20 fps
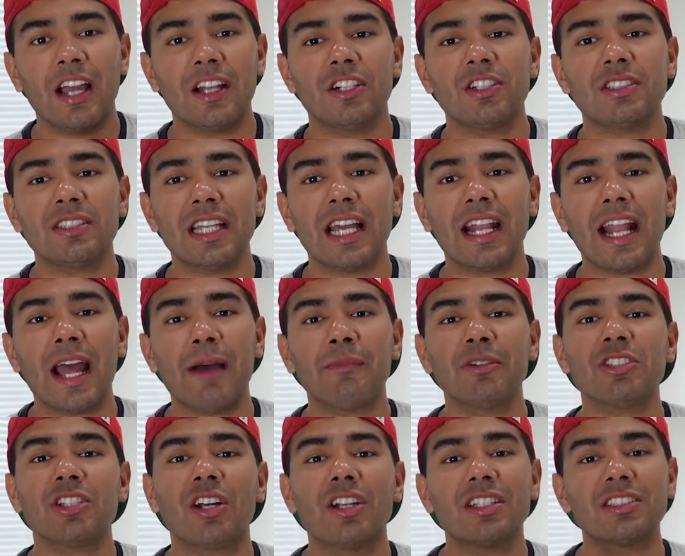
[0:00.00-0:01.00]
understand
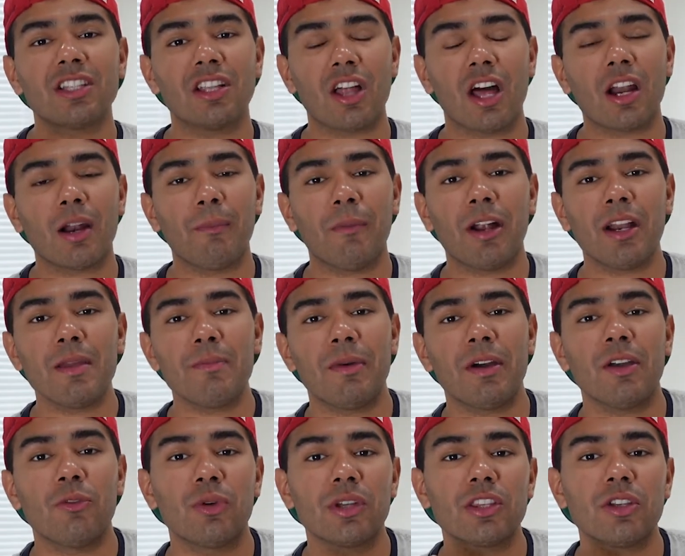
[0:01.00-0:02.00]
Amazon is a lot of money,
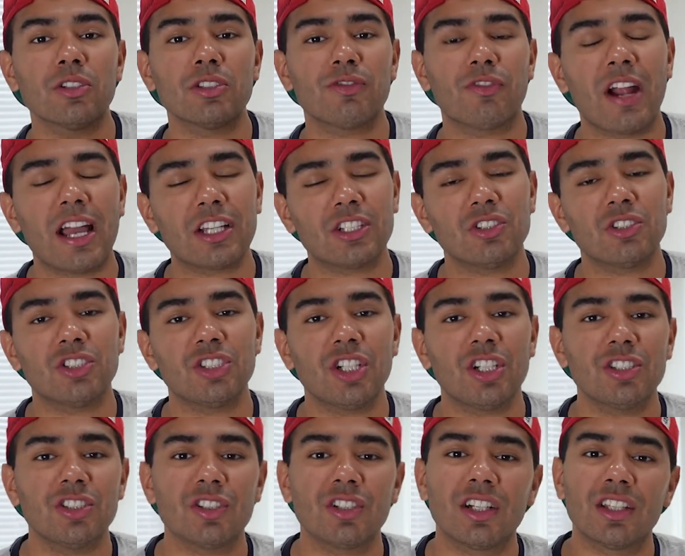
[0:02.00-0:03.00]
but with those fractional
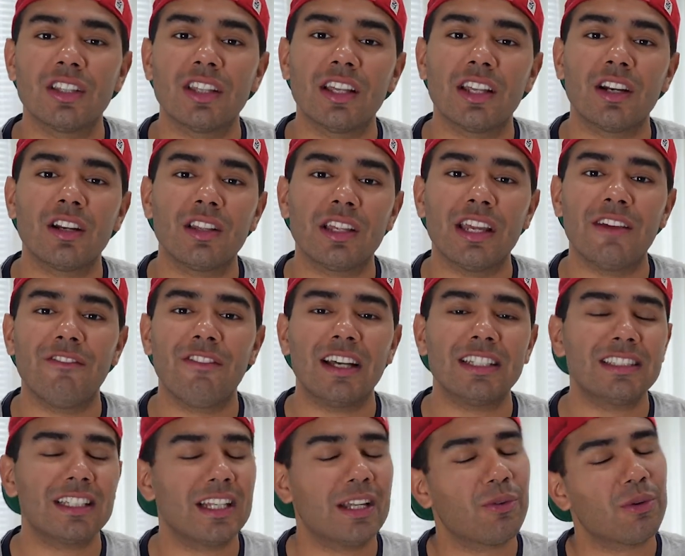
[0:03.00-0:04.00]
shares, you could literally
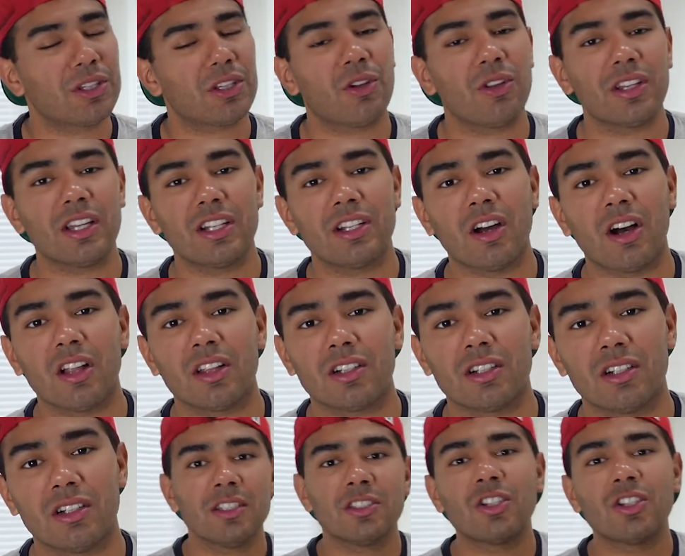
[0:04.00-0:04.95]
invest in it with only $1.